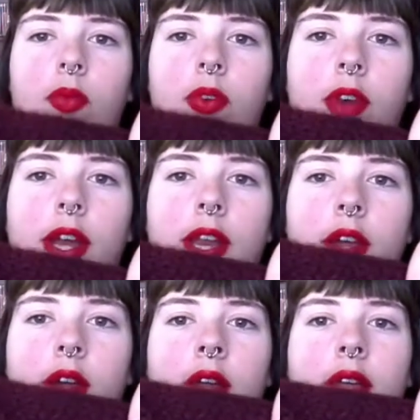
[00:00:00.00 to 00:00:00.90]
right
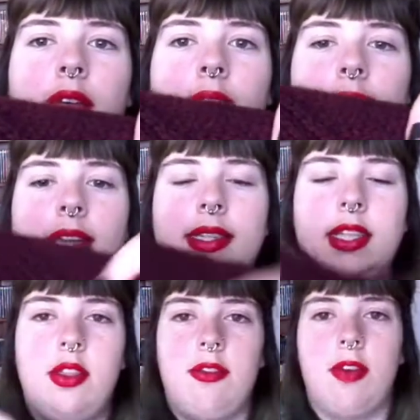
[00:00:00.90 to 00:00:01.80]
here. And it is
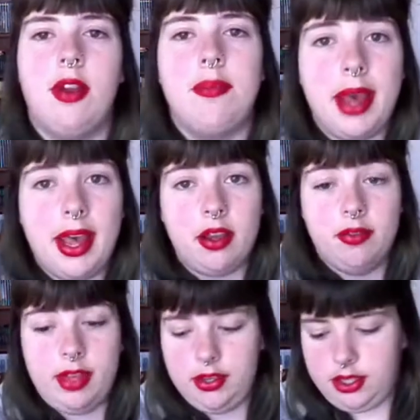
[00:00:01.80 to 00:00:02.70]
on the front and back
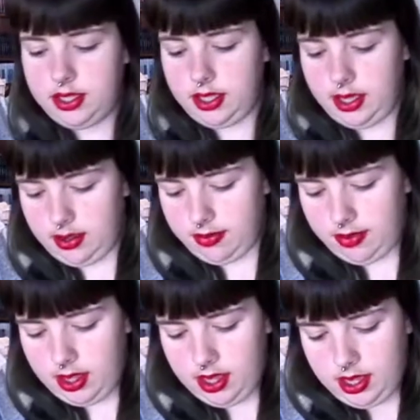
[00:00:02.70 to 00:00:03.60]
of each sleeve.
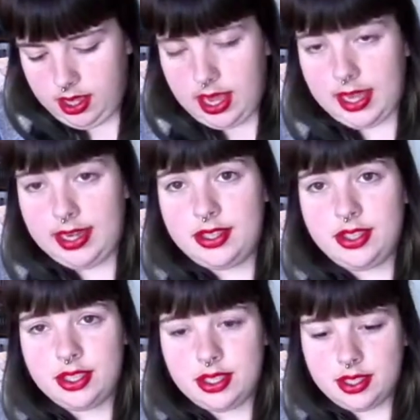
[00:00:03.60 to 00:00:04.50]
And it's
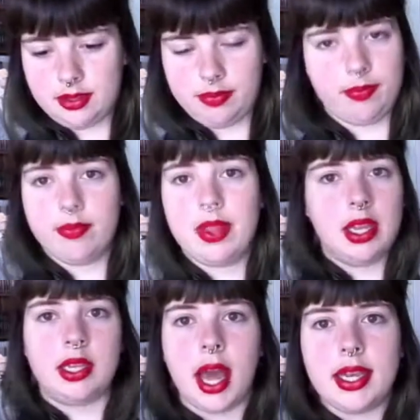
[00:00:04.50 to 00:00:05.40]
just
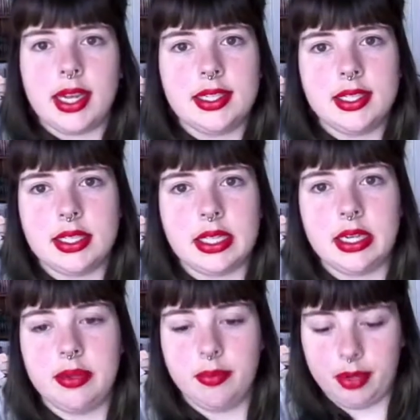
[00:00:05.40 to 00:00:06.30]
not
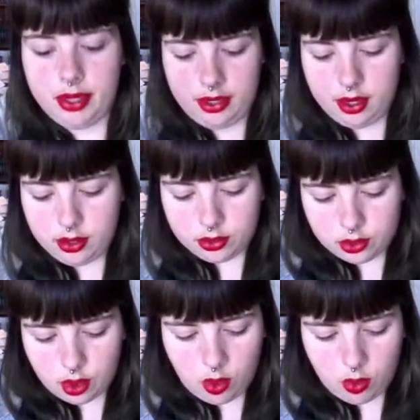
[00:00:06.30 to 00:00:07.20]
necessary, but
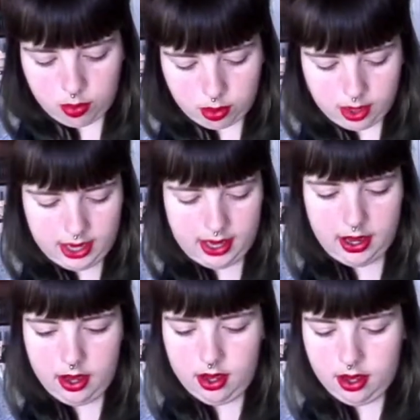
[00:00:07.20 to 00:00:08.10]
so
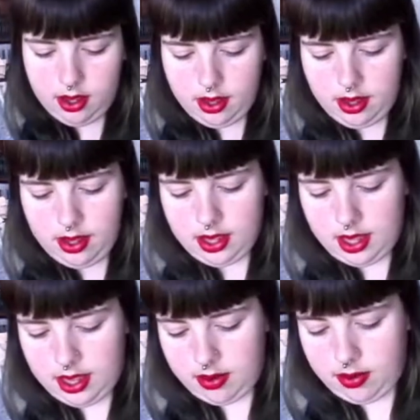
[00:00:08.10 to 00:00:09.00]
pretty.
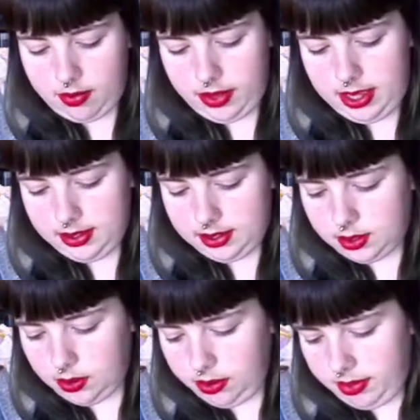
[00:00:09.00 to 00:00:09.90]
I don't know. It
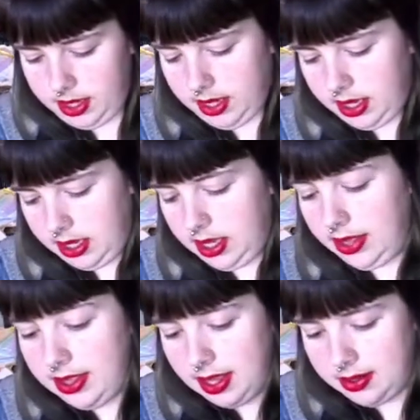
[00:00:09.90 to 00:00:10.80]
sold me. I
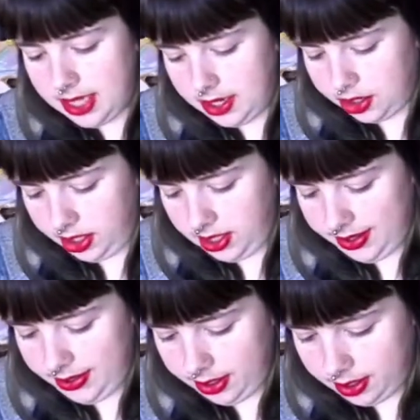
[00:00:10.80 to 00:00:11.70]
think that was actually
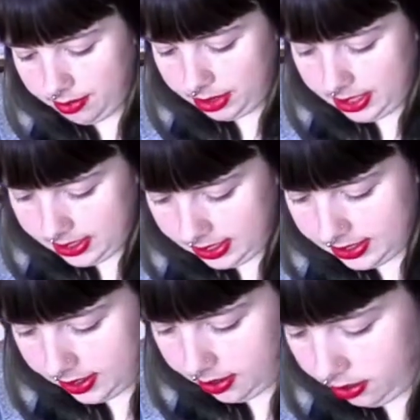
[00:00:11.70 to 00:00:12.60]
the complete
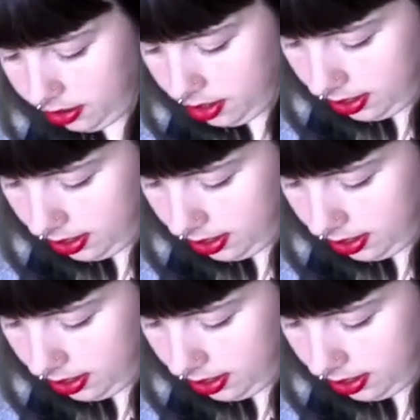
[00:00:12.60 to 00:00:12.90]
detail